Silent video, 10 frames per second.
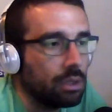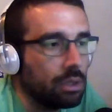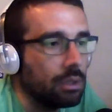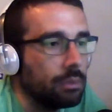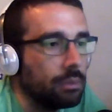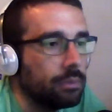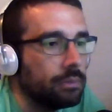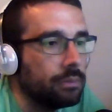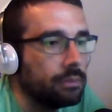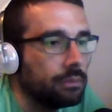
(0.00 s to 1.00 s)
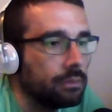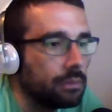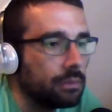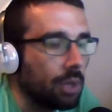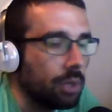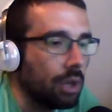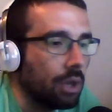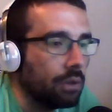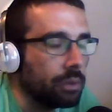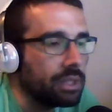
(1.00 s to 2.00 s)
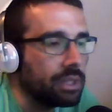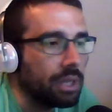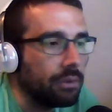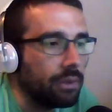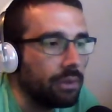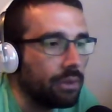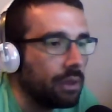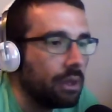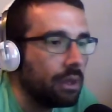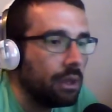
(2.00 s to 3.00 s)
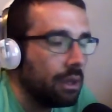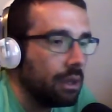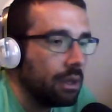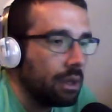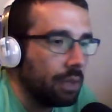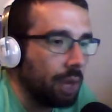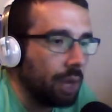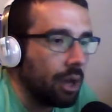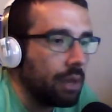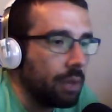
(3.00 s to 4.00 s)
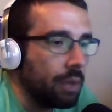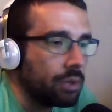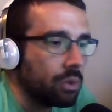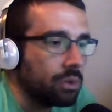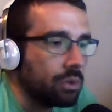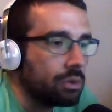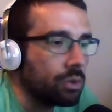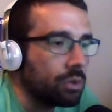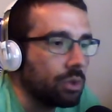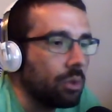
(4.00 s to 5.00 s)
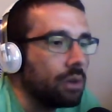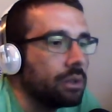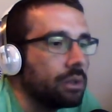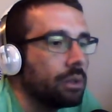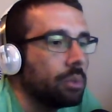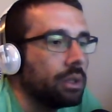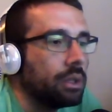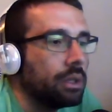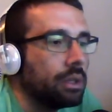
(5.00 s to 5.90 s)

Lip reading: I'll be all over him. He's 7th in my short-term model here, but